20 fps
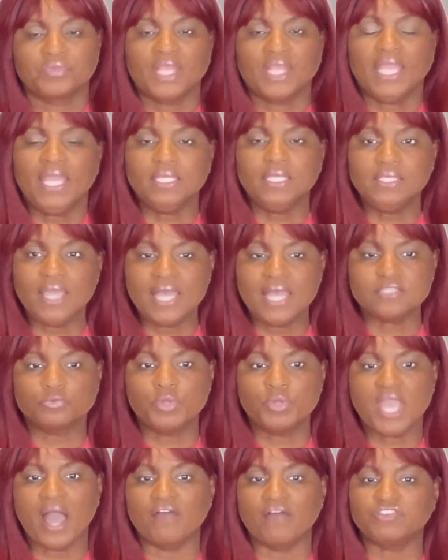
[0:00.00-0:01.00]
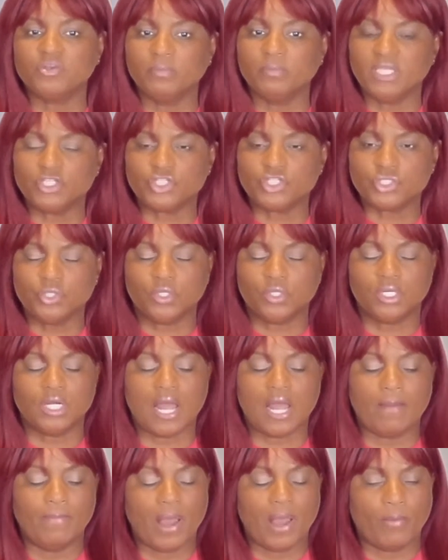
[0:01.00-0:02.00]
And yes, we have to make sure
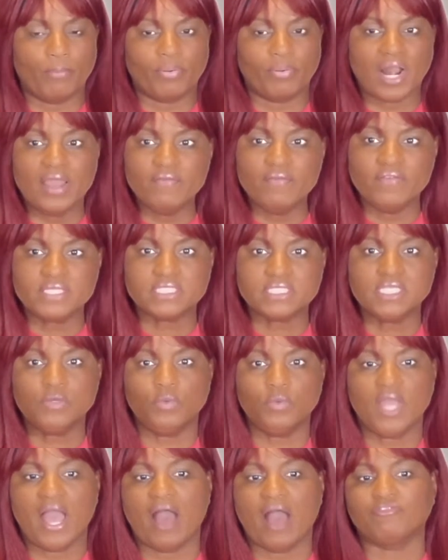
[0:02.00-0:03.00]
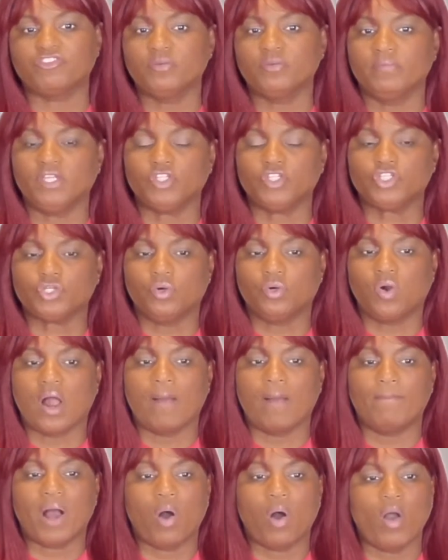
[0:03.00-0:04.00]
about privacy, we have to make sure
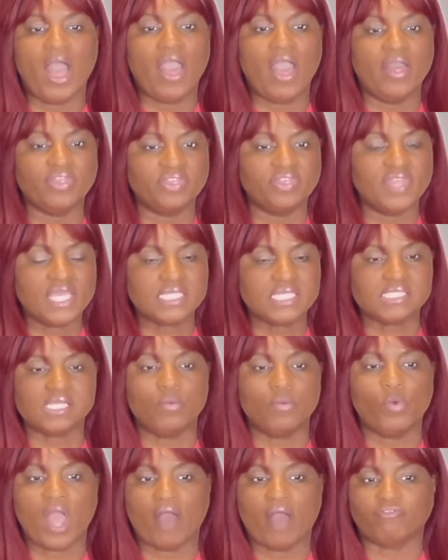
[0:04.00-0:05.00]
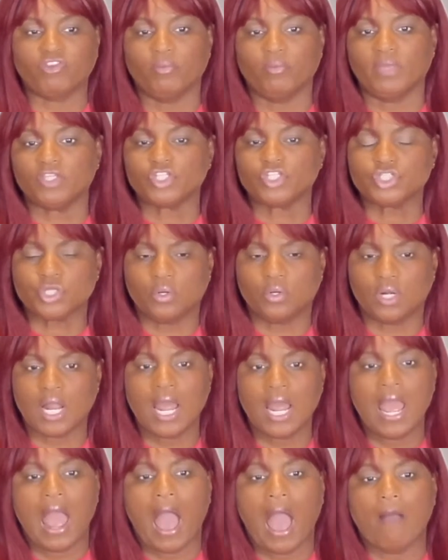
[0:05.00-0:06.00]
about ethics, and we have to make sure
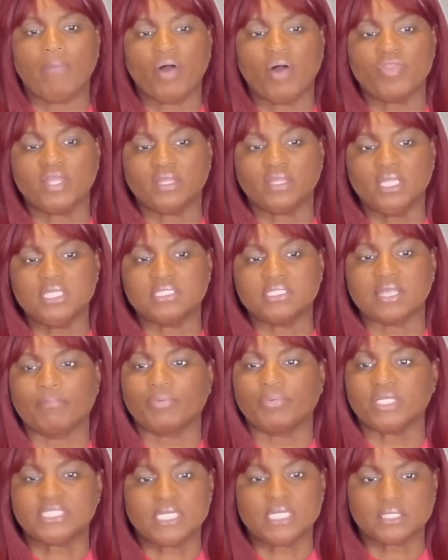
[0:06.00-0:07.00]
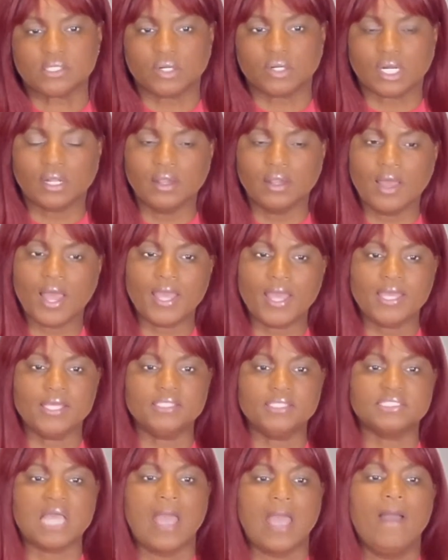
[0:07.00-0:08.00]
about the things that protect our
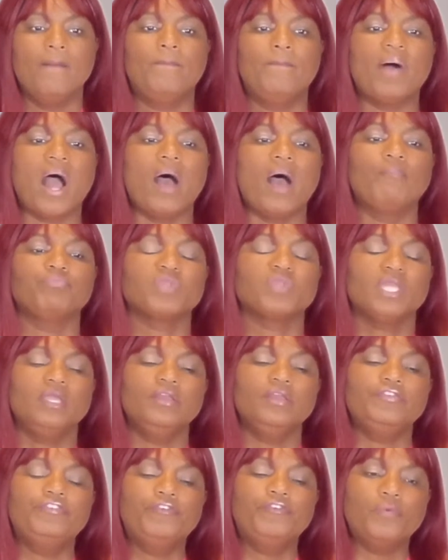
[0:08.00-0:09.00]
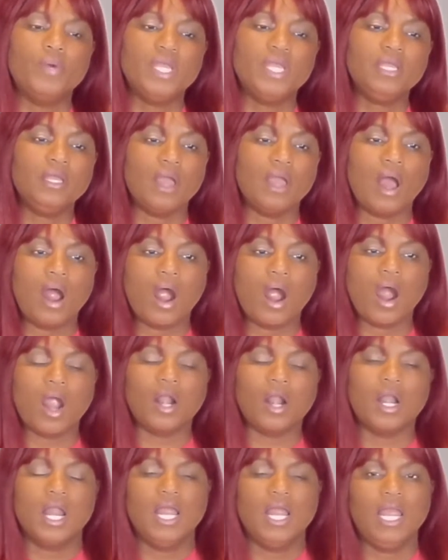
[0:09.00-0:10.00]
clients. But if we
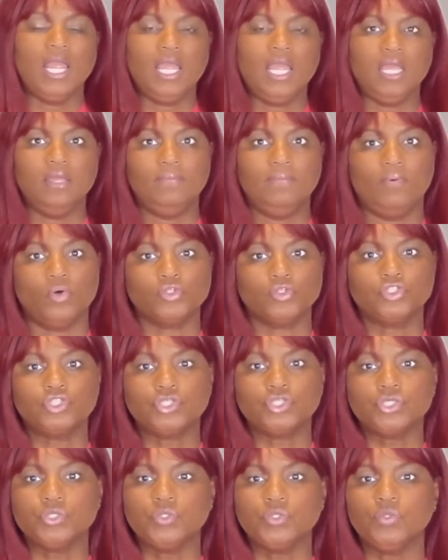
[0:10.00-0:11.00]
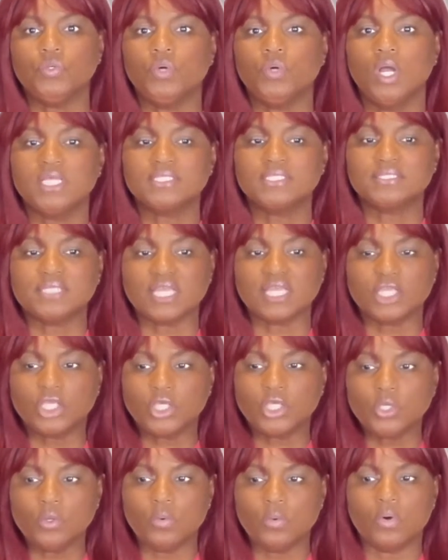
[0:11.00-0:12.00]
are able to
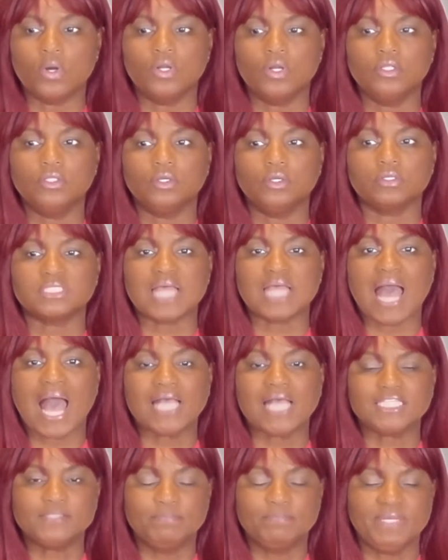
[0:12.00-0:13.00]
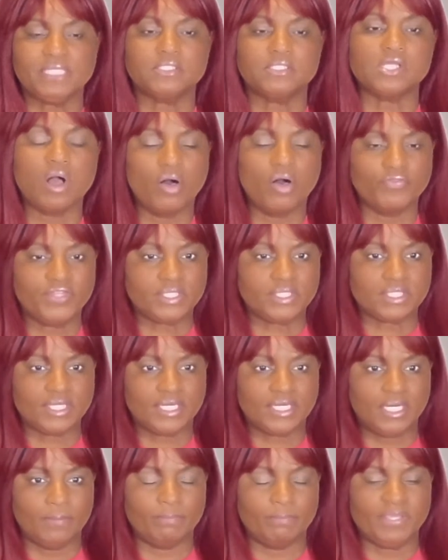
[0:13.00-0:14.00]
secure those aspects of the
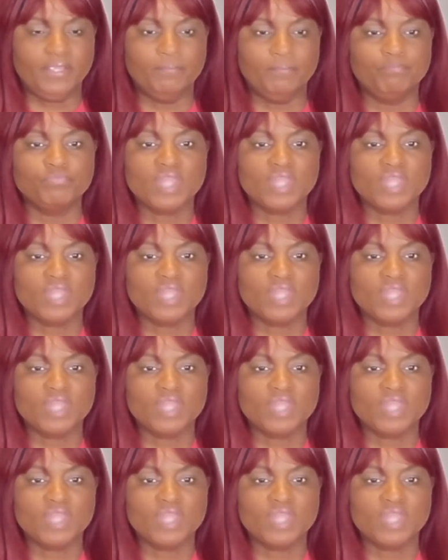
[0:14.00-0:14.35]
therapy,